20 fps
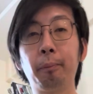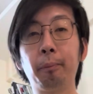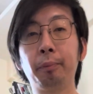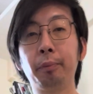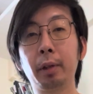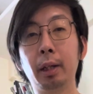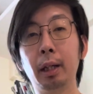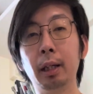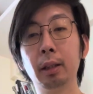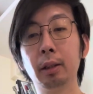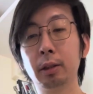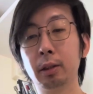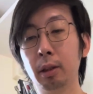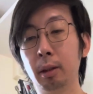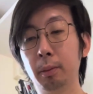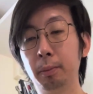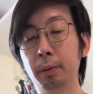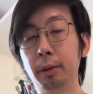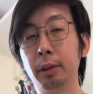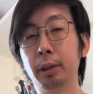Okay, the soya
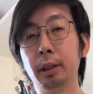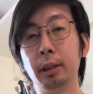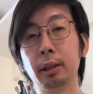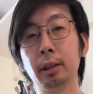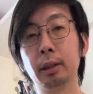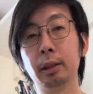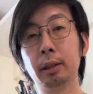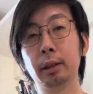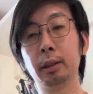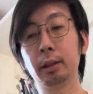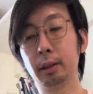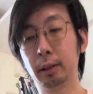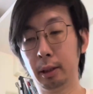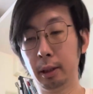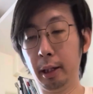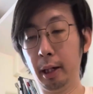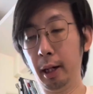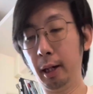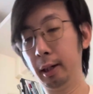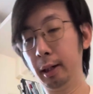protein. Yeah.